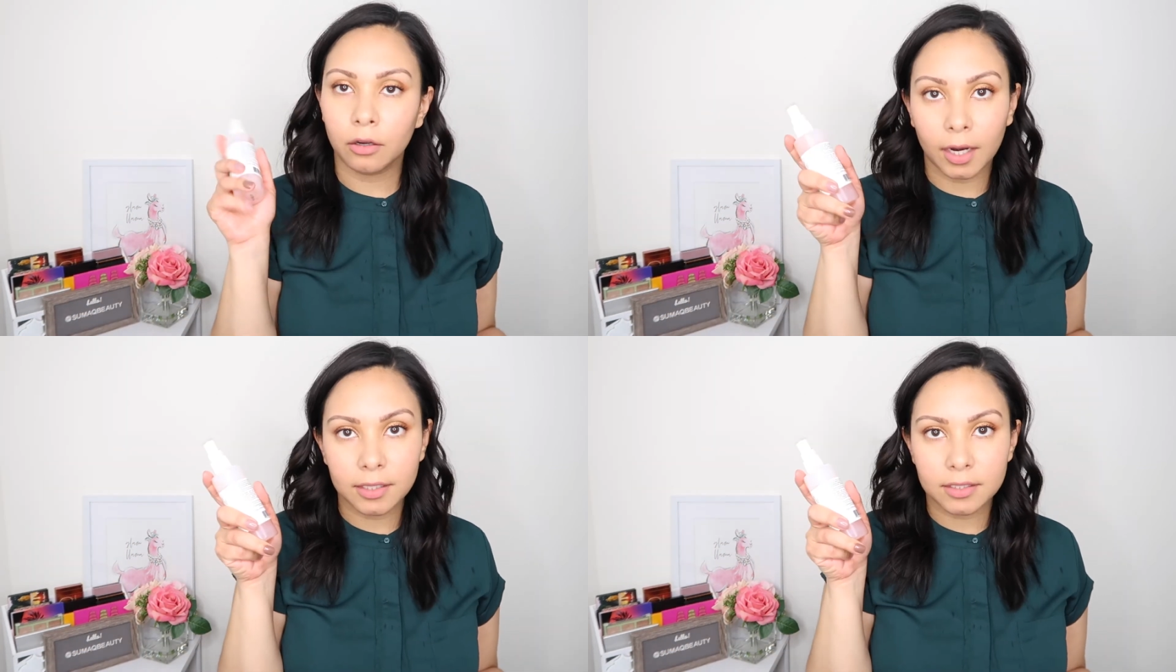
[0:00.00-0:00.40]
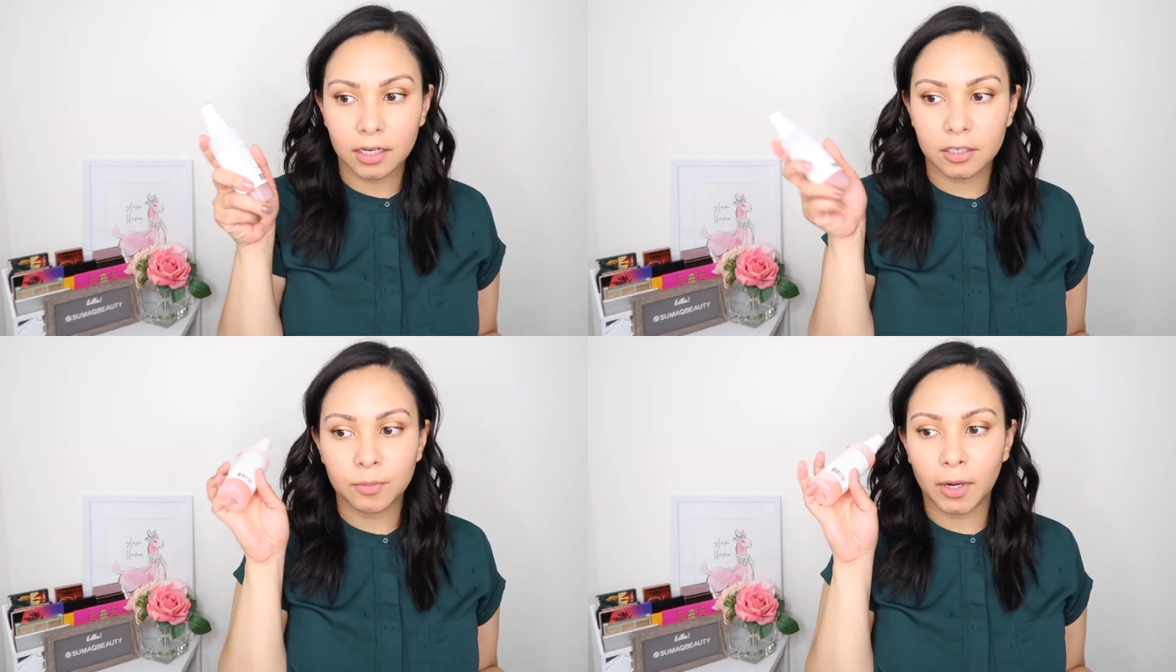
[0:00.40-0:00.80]
Great
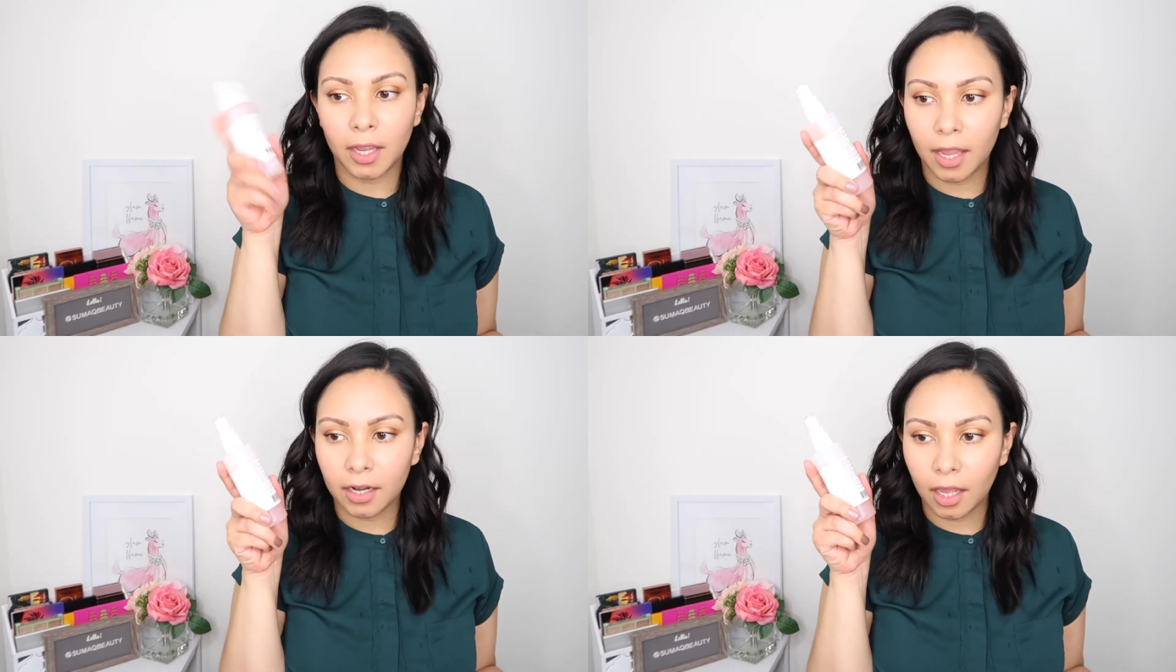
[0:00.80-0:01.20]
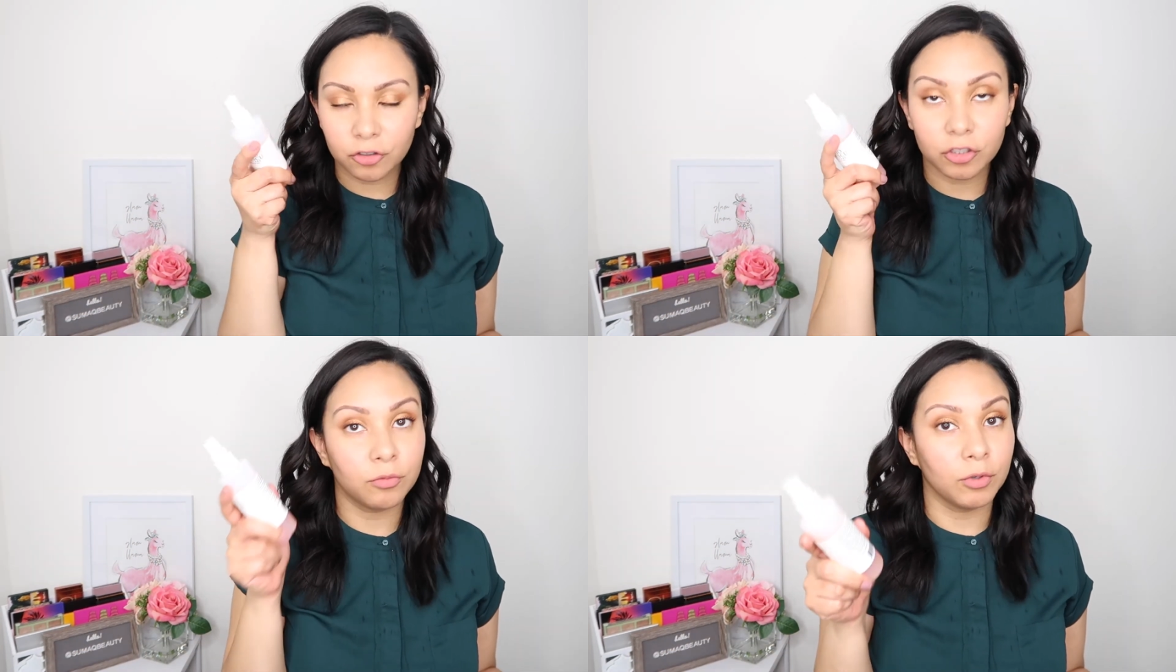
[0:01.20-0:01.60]
setting spray and
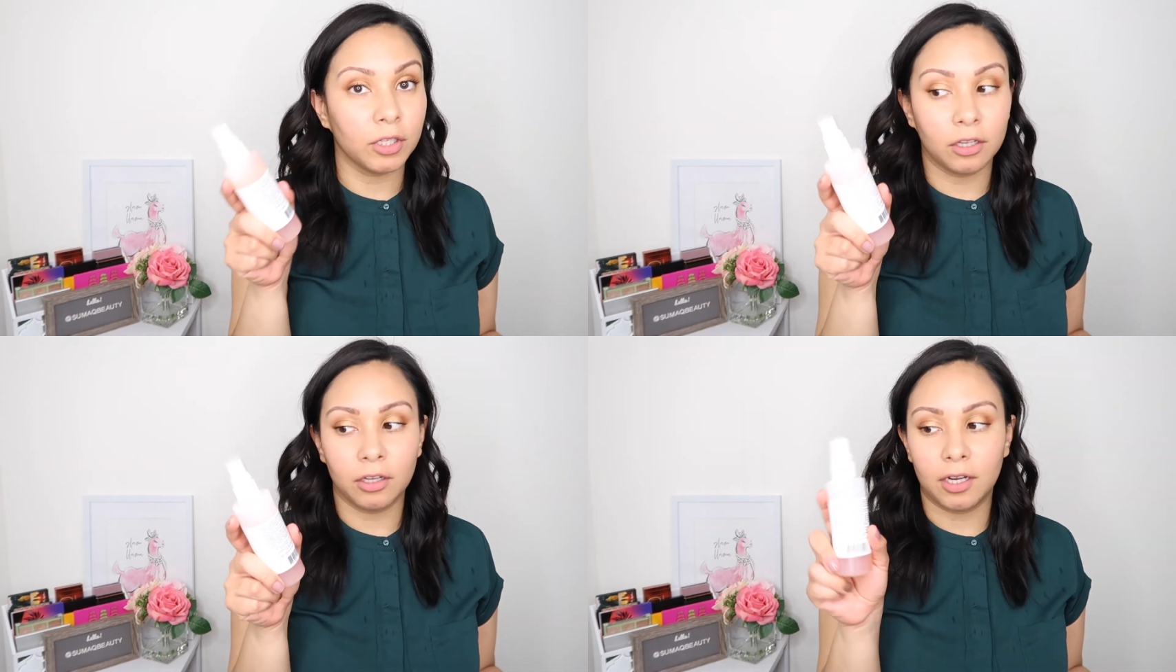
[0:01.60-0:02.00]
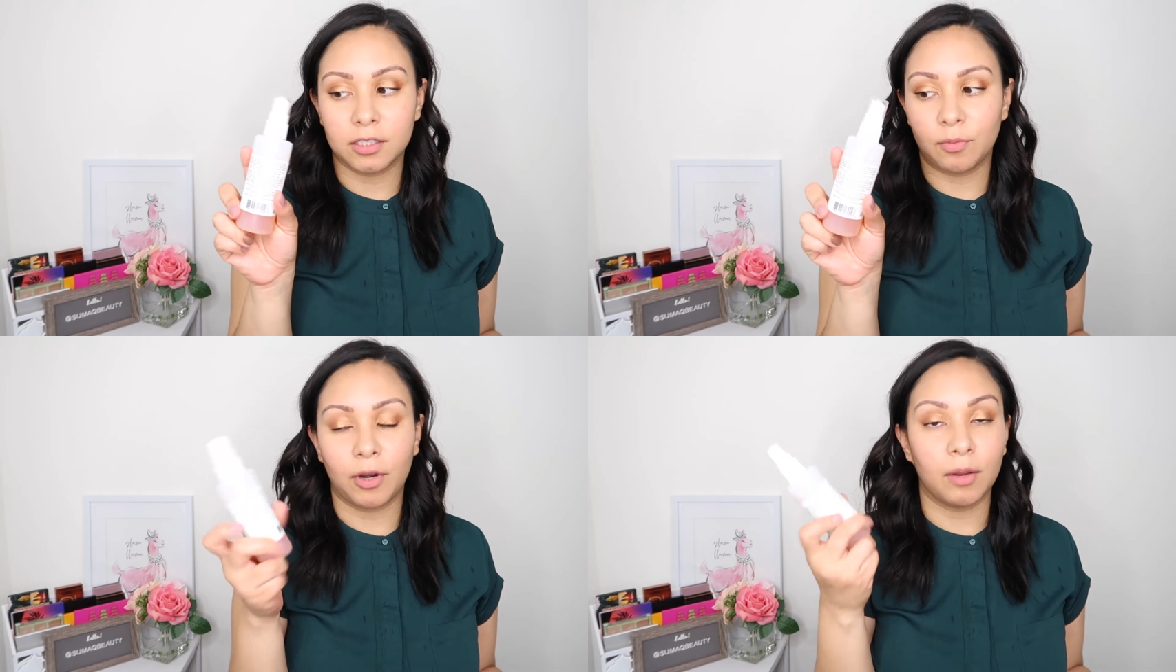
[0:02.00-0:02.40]
actually really good
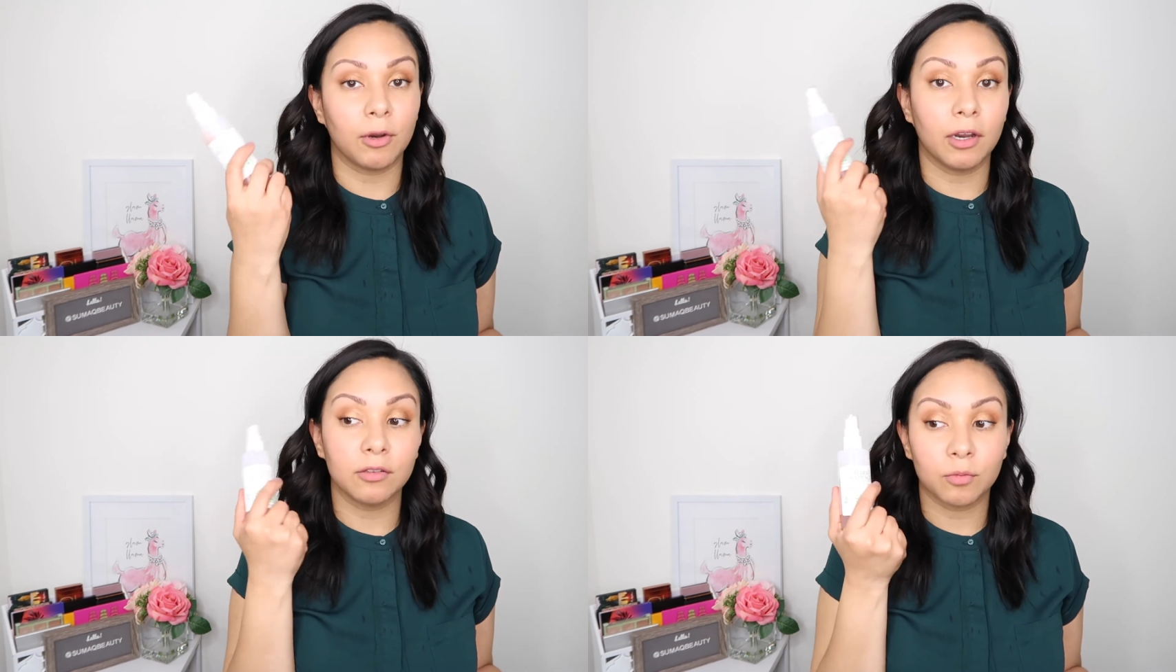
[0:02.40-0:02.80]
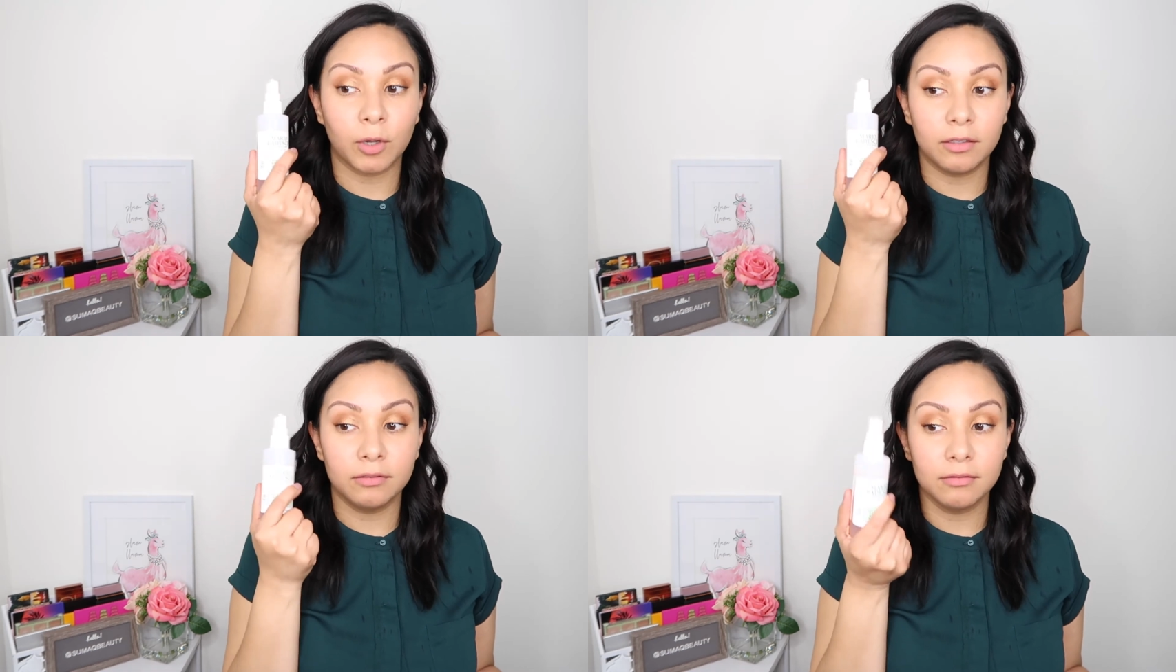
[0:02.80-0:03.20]
as a primer as
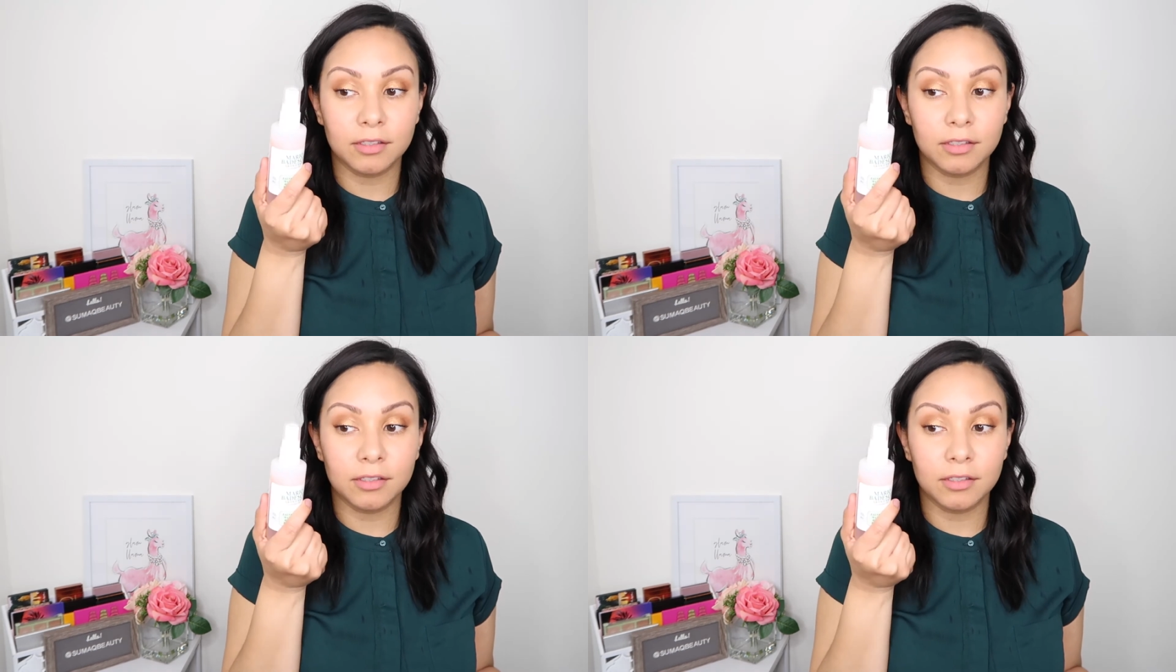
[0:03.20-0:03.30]
well.